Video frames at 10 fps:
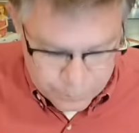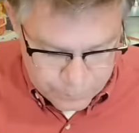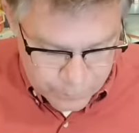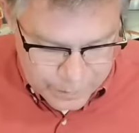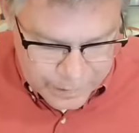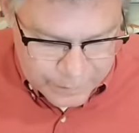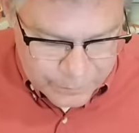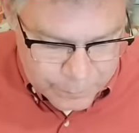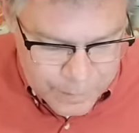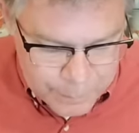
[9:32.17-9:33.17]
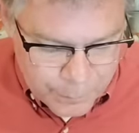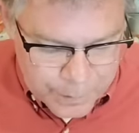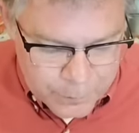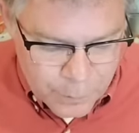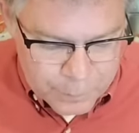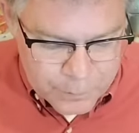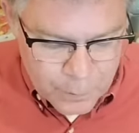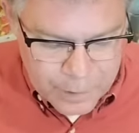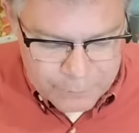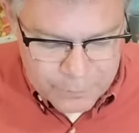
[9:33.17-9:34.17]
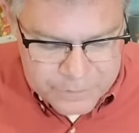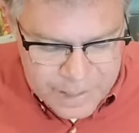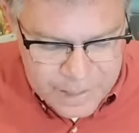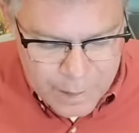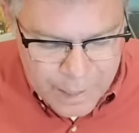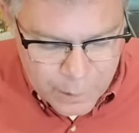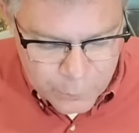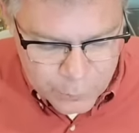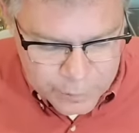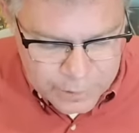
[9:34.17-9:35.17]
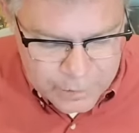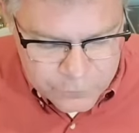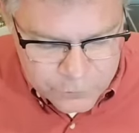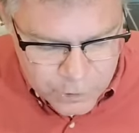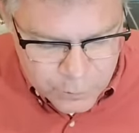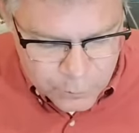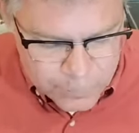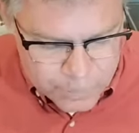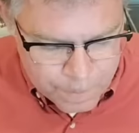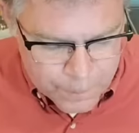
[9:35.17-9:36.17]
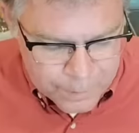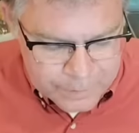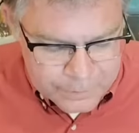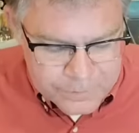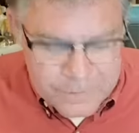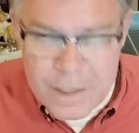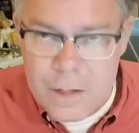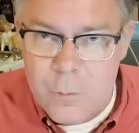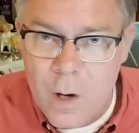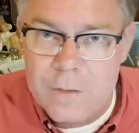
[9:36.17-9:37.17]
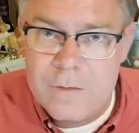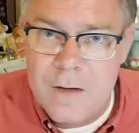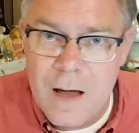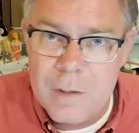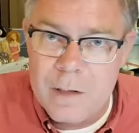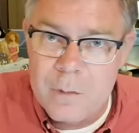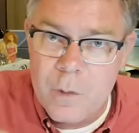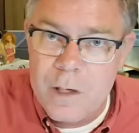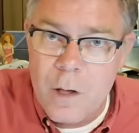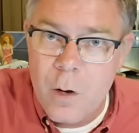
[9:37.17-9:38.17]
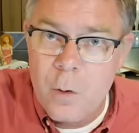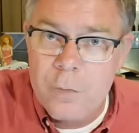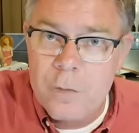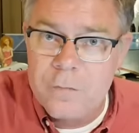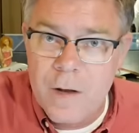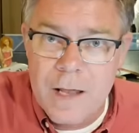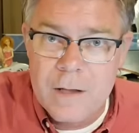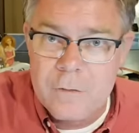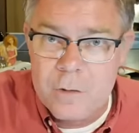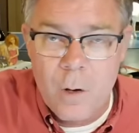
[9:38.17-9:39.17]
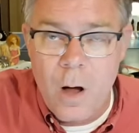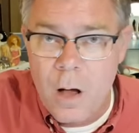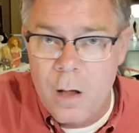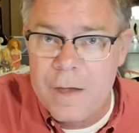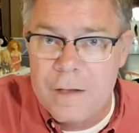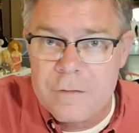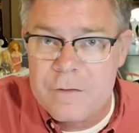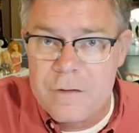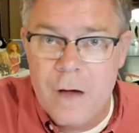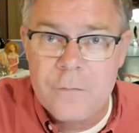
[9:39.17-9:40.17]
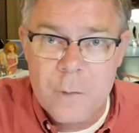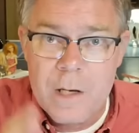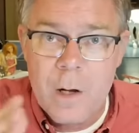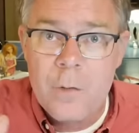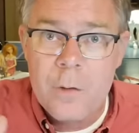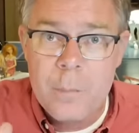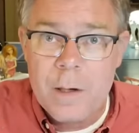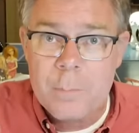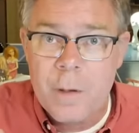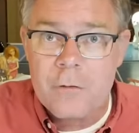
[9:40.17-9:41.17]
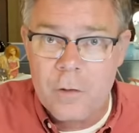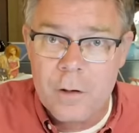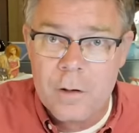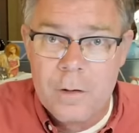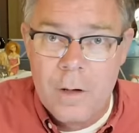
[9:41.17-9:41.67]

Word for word: Okay? that people in crypto have the same outlook as you and see what's coming. We know the financial, you know, all that stuff. We know the big picture.